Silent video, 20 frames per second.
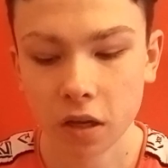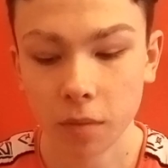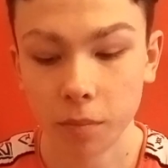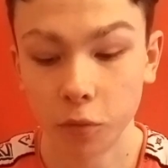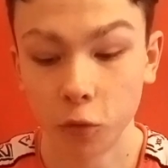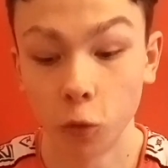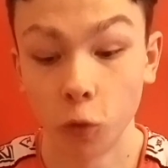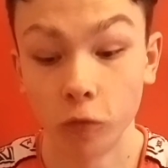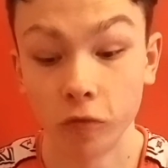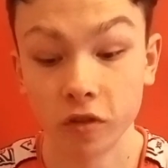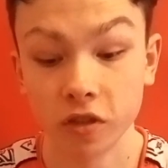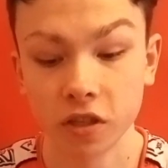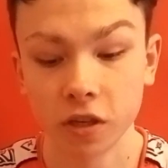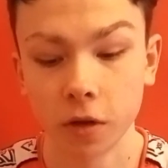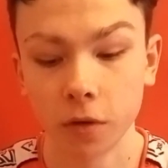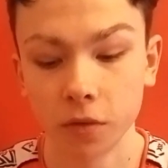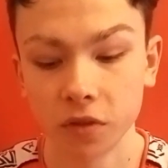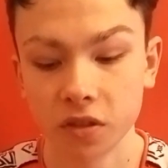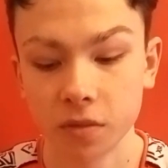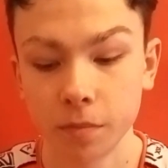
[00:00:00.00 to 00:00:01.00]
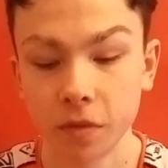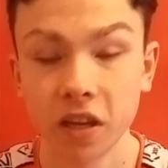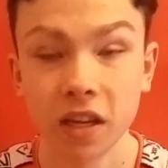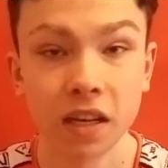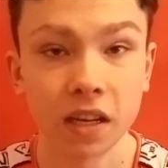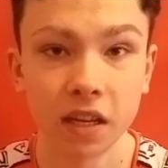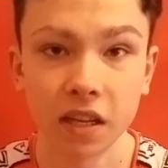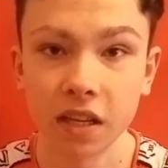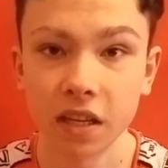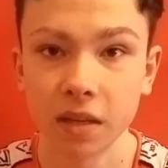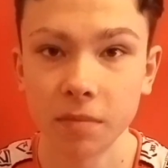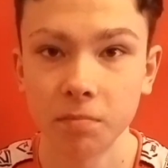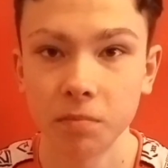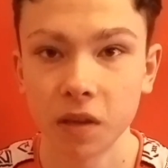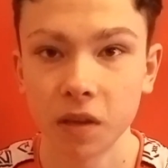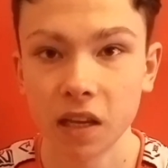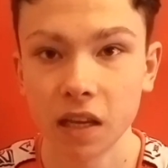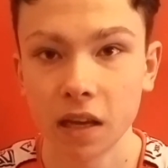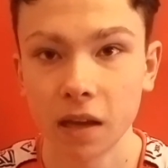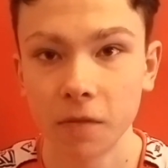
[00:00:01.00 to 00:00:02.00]
a poor result, but in the
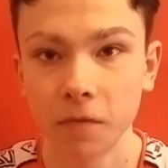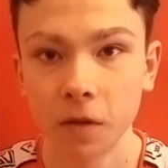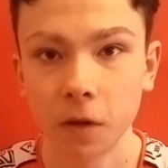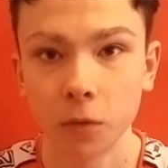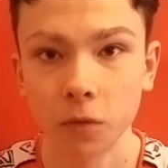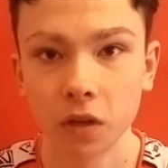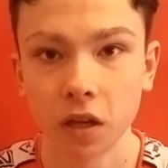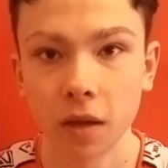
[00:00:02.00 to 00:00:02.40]
EFL